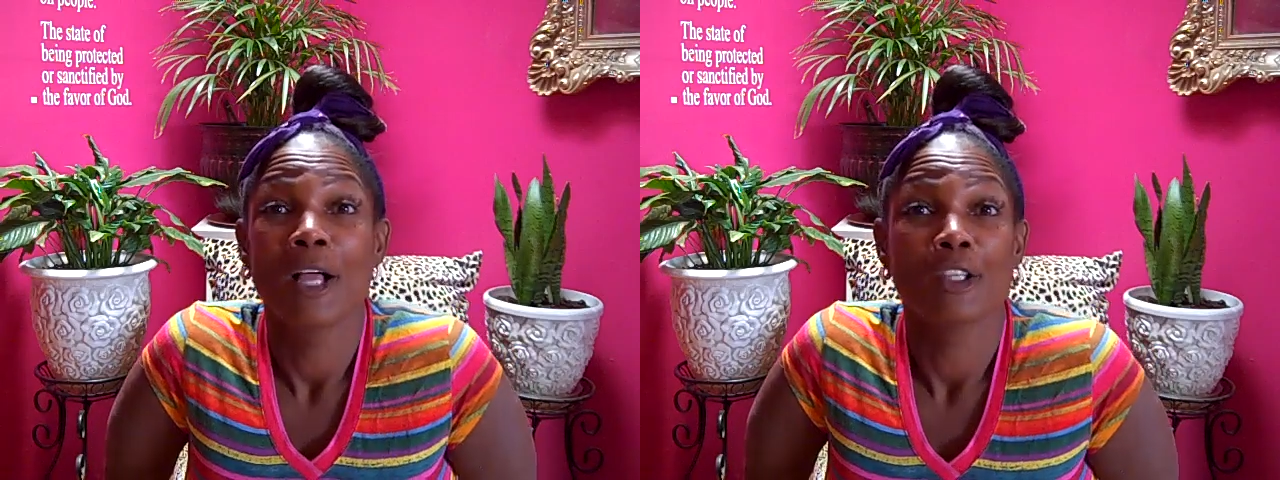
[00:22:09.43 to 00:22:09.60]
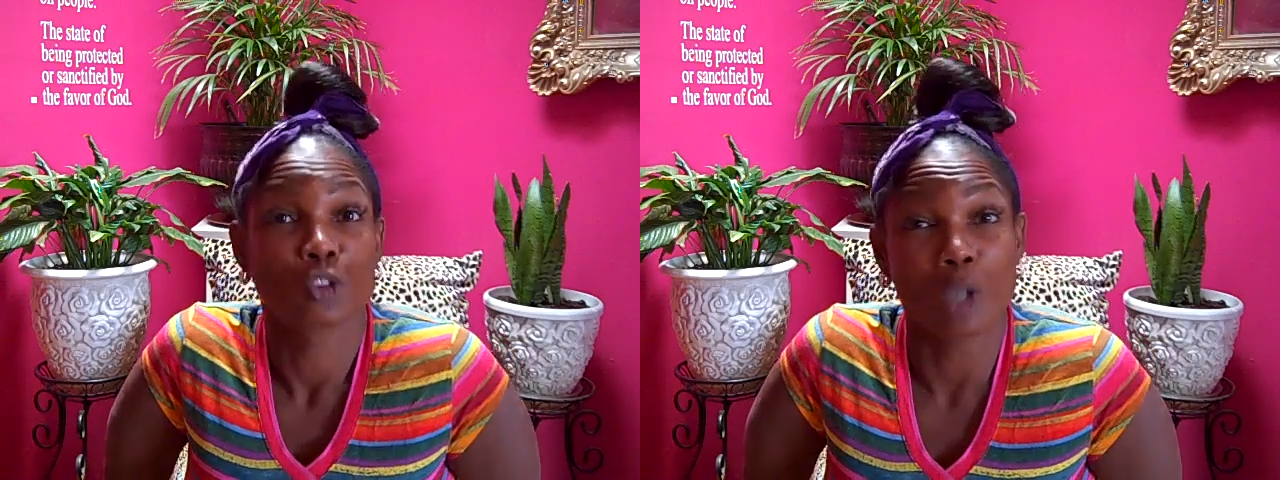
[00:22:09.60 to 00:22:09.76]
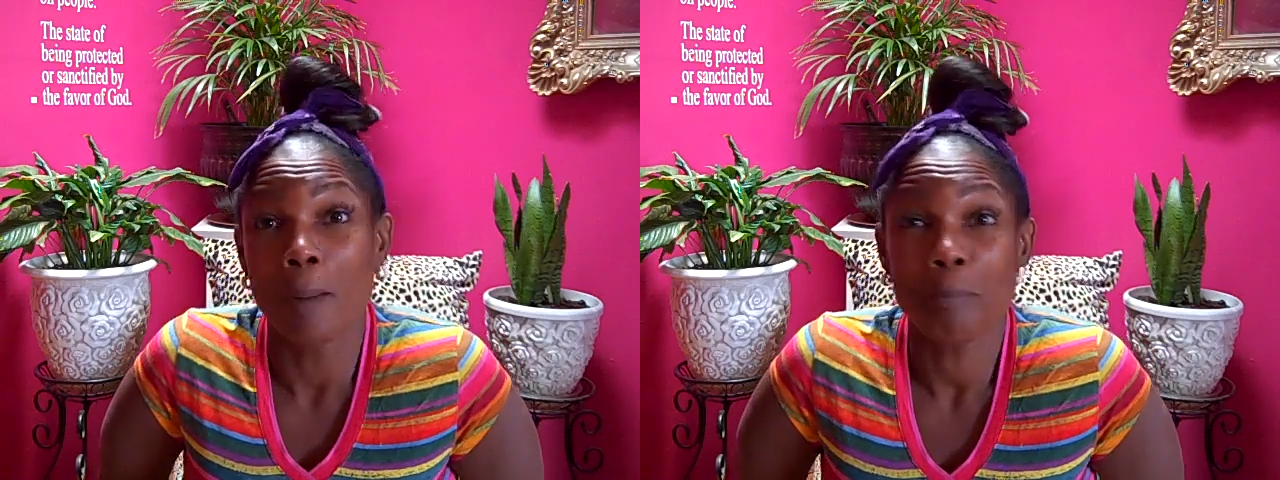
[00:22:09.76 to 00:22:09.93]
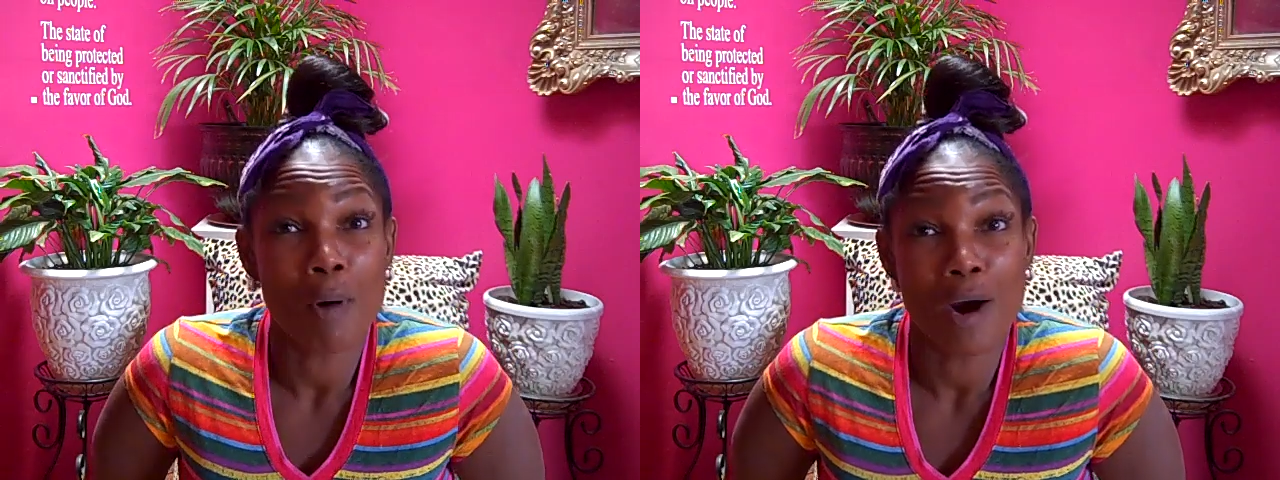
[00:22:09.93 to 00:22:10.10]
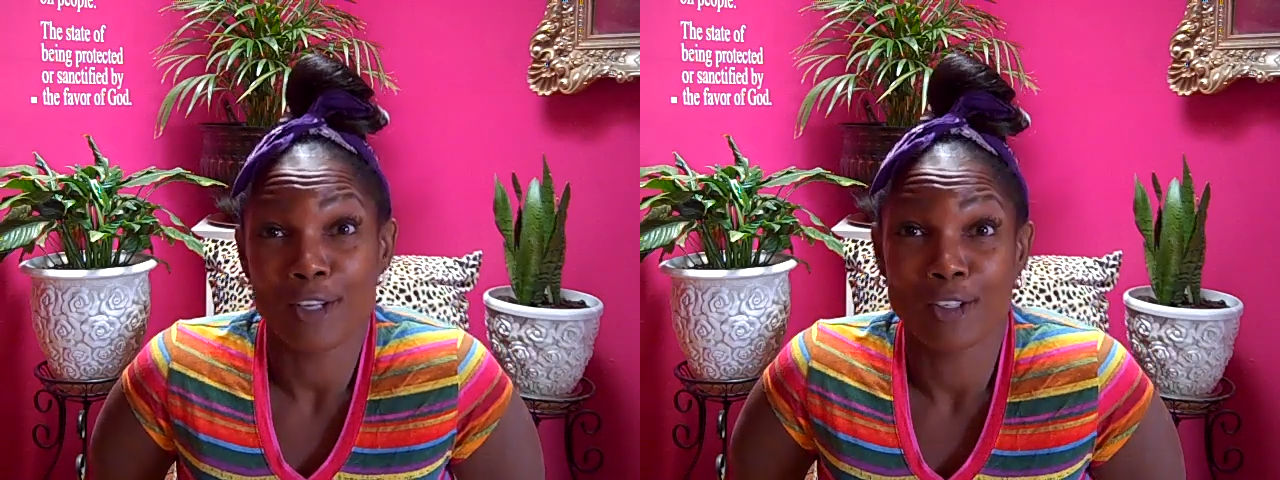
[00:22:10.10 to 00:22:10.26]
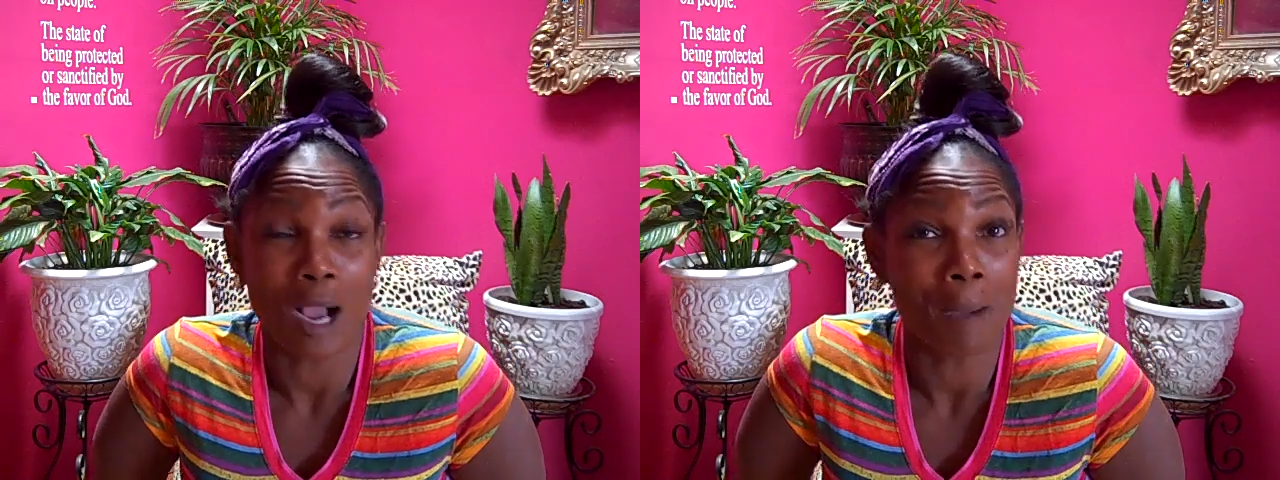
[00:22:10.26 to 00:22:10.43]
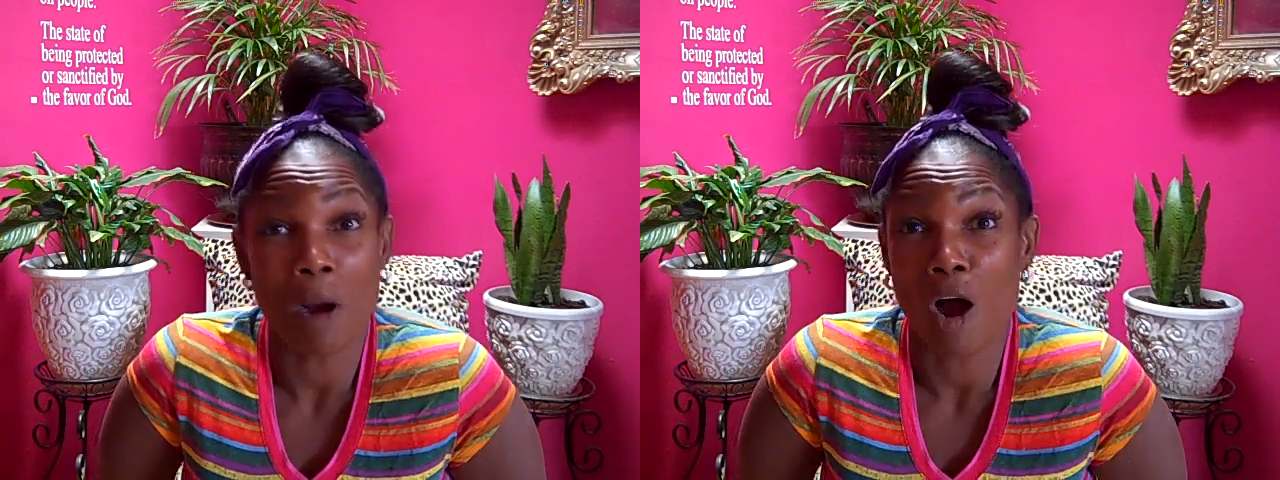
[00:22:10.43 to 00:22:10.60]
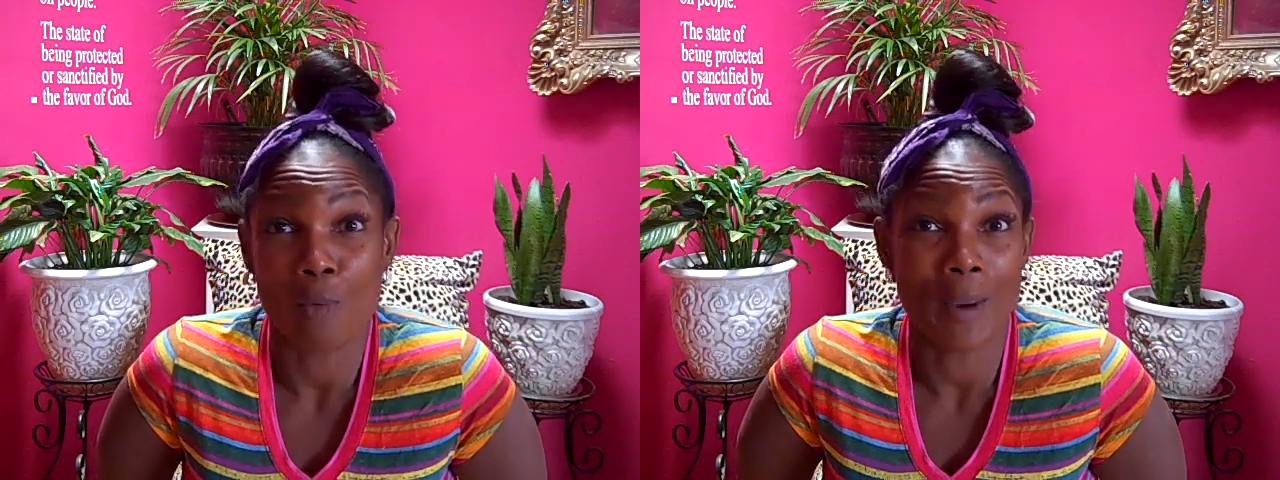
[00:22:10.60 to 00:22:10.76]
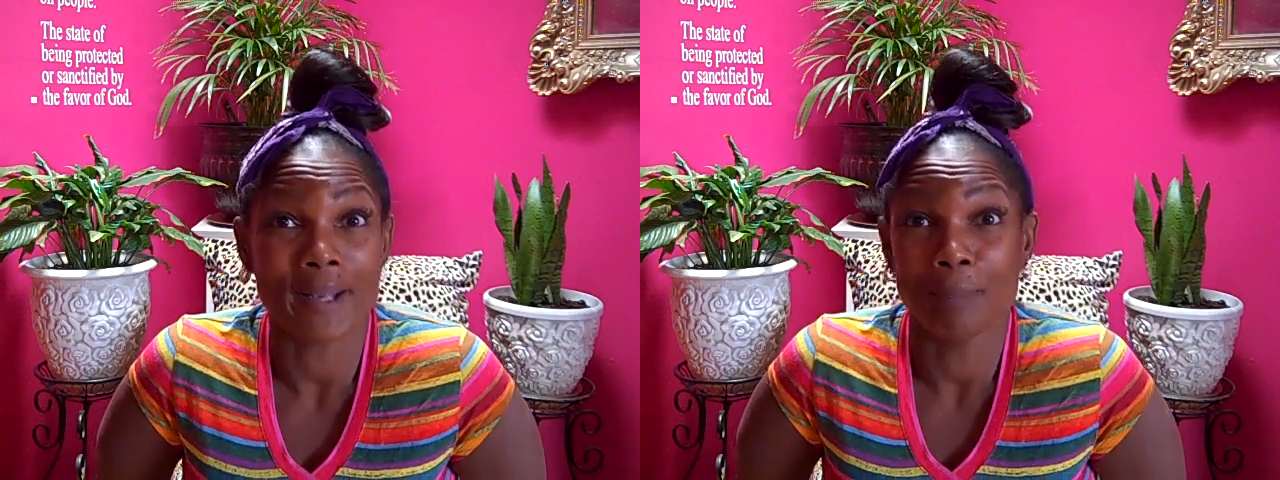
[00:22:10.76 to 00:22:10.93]
So I'm part of you. I'm
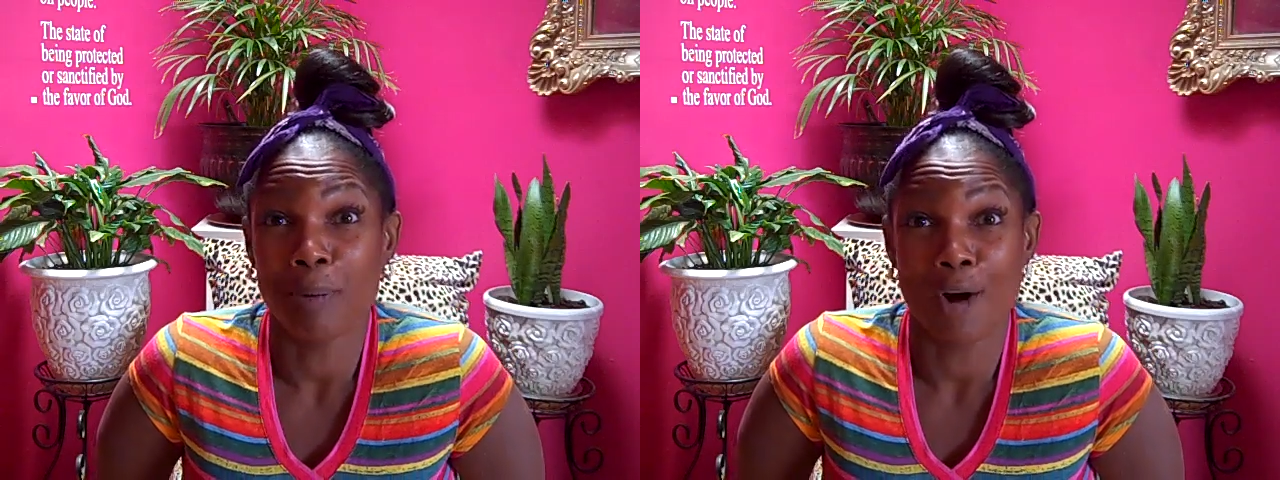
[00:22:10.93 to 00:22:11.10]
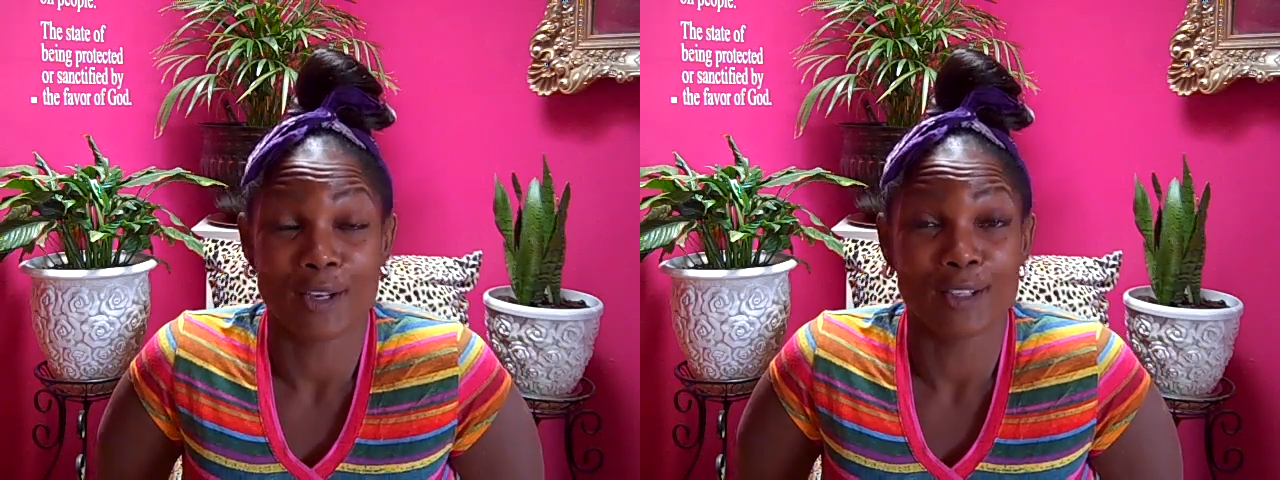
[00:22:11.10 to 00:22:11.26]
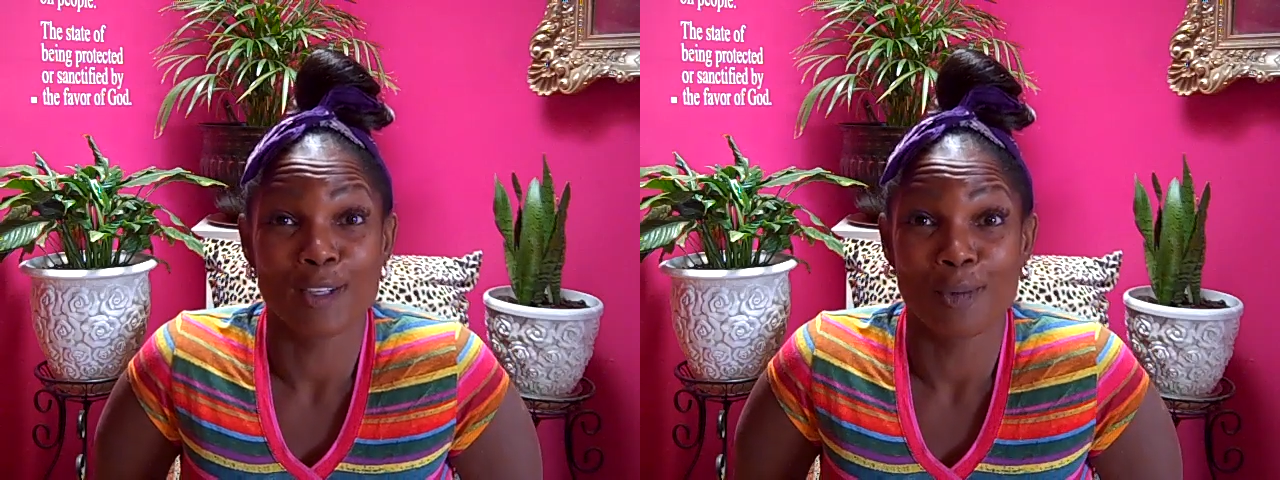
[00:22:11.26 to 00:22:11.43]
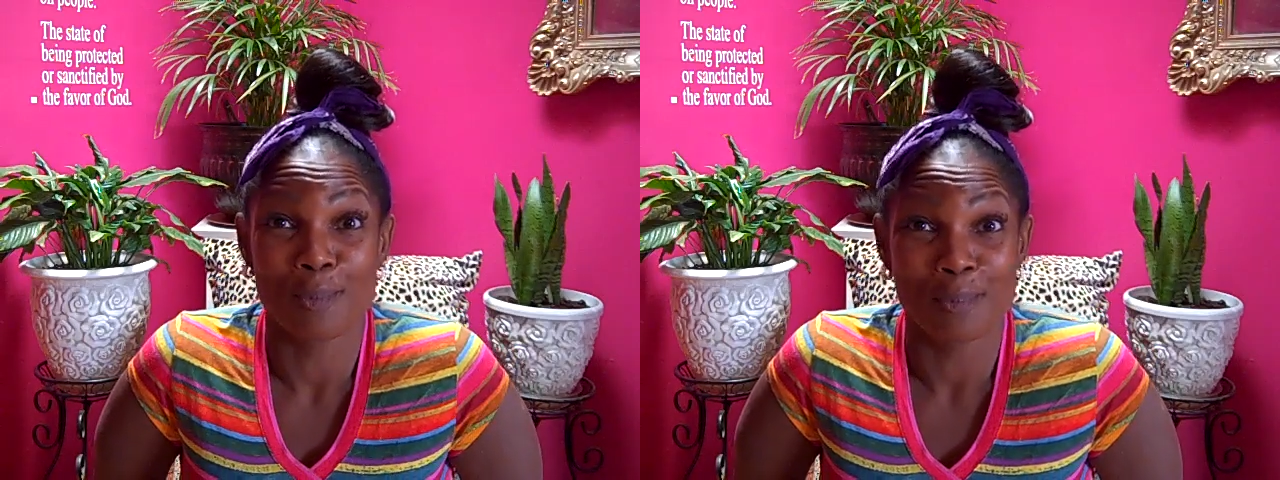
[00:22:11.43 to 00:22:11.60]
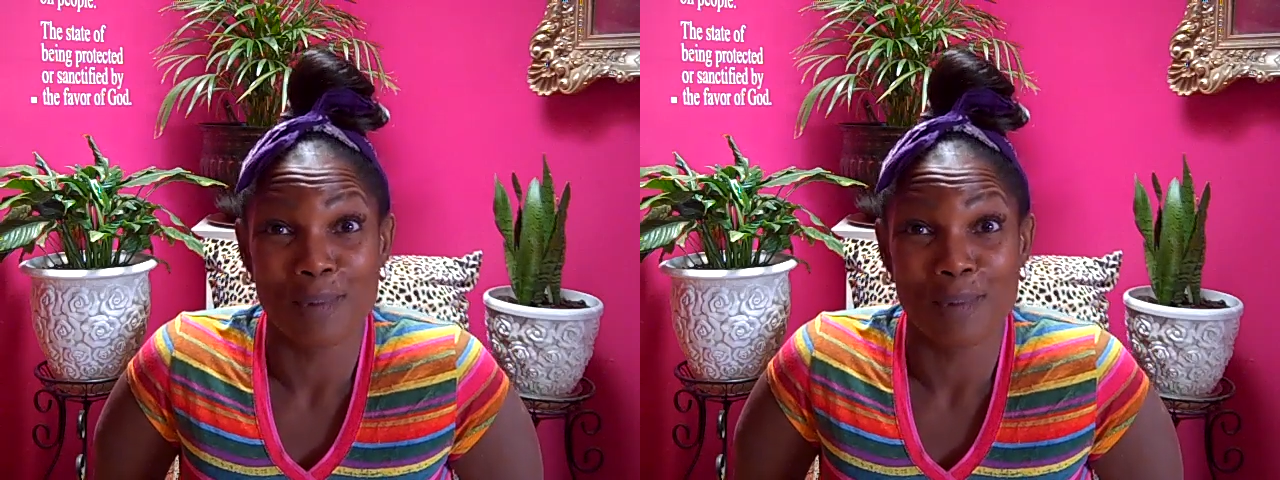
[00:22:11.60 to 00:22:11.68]
already part of your